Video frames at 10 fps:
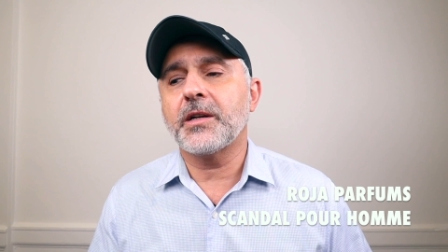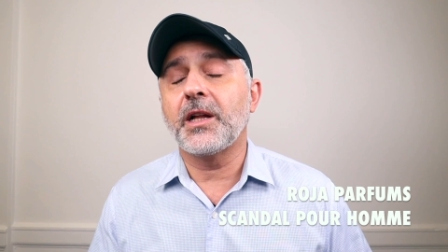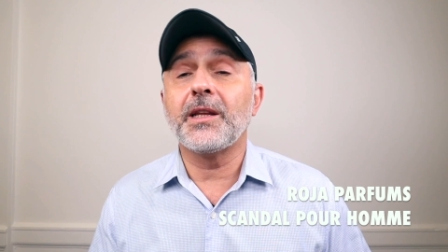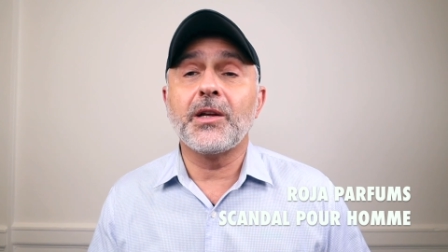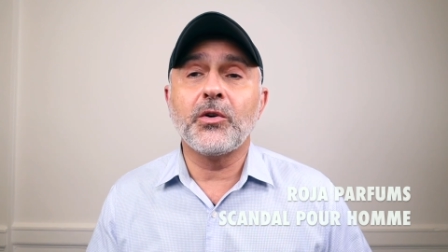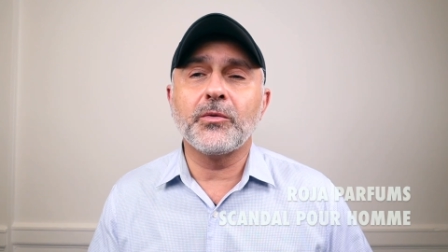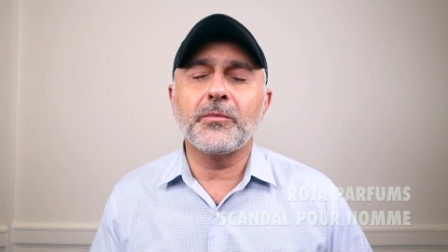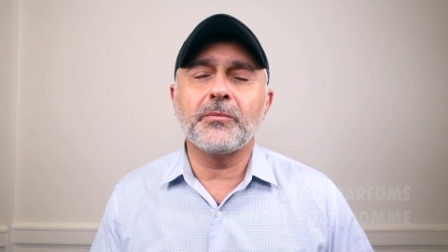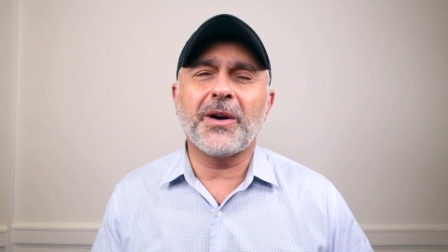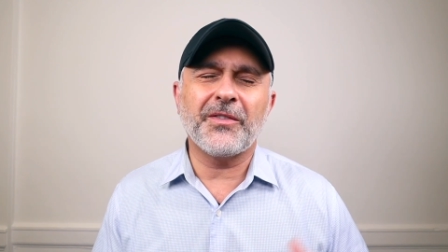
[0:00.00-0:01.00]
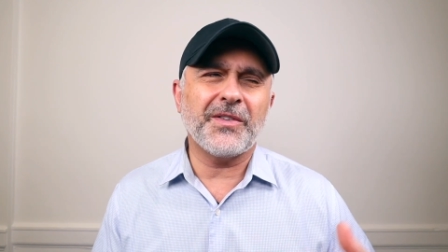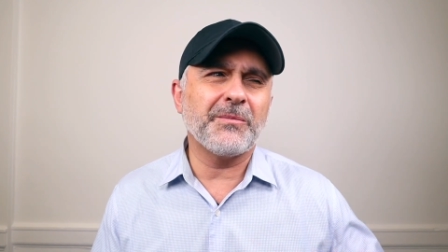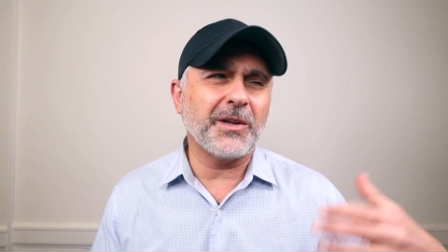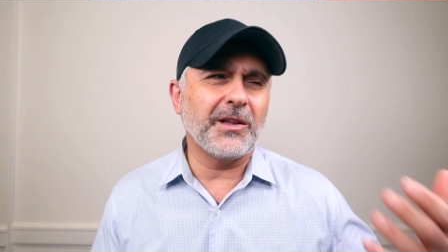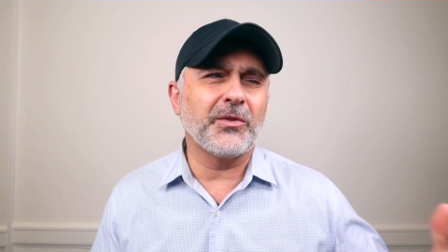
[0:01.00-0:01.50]
Cologne,
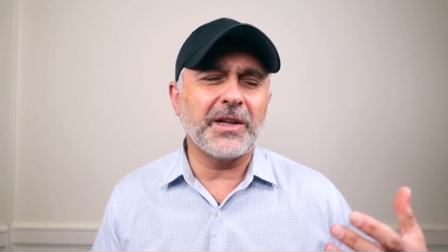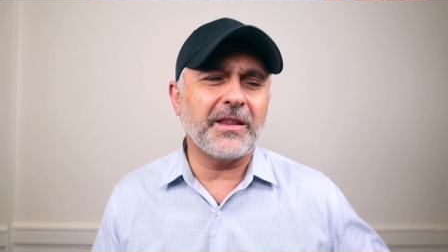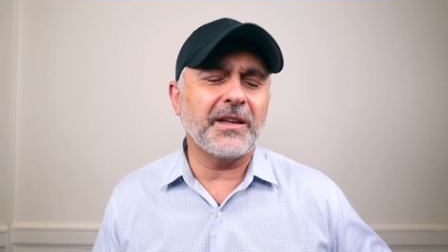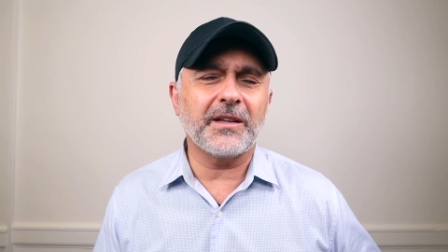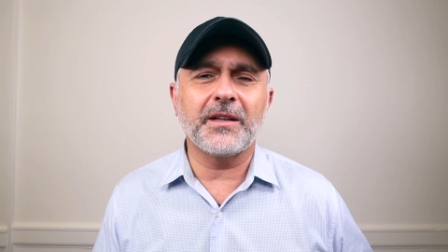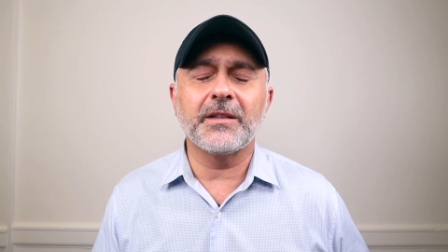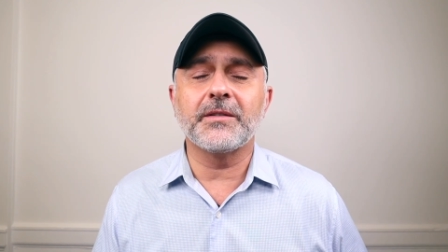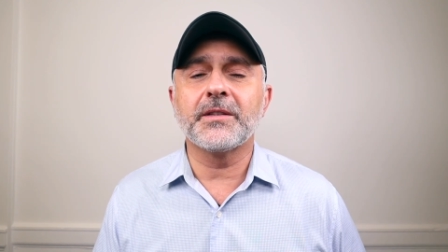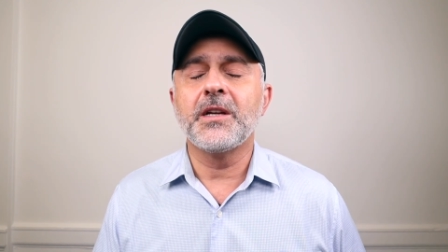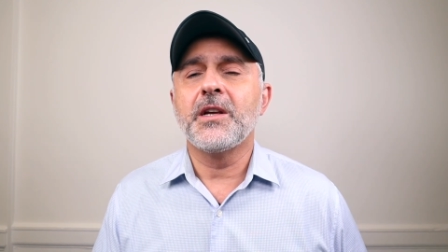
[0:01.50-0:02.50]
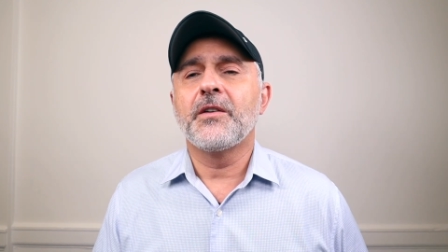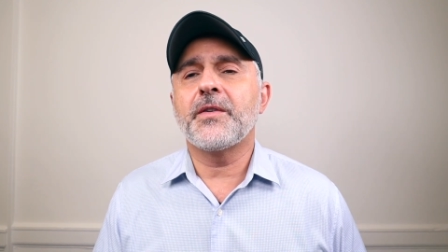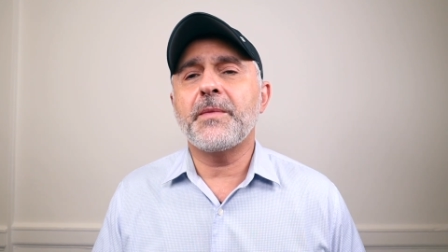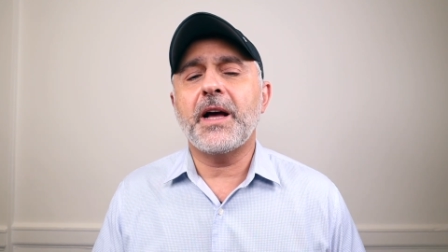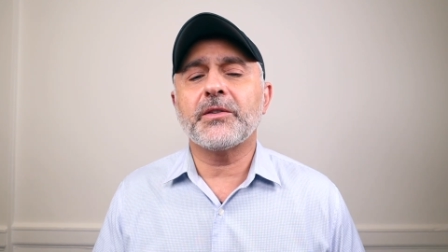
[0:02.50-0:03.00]
Parfum Cologne, I think it is,
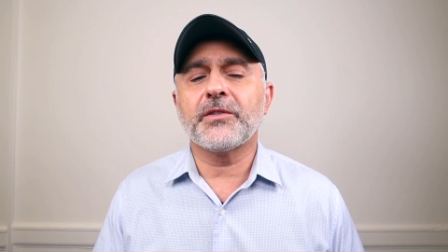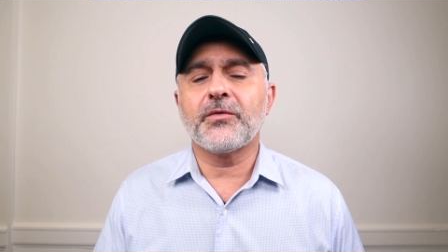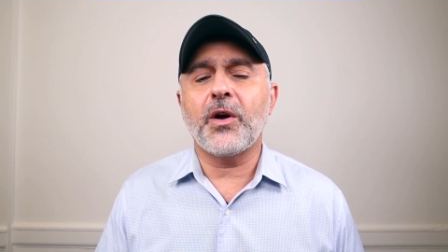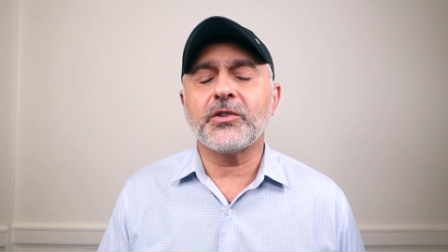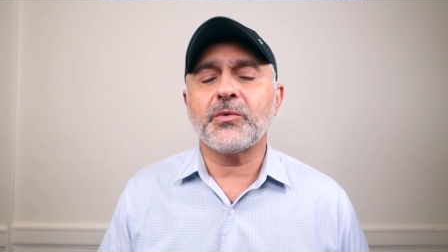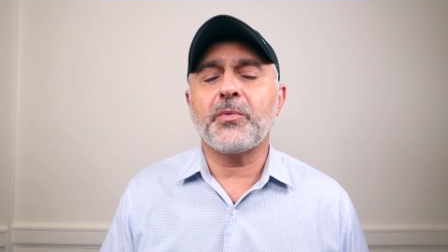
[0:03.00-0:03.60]
from the house of Raja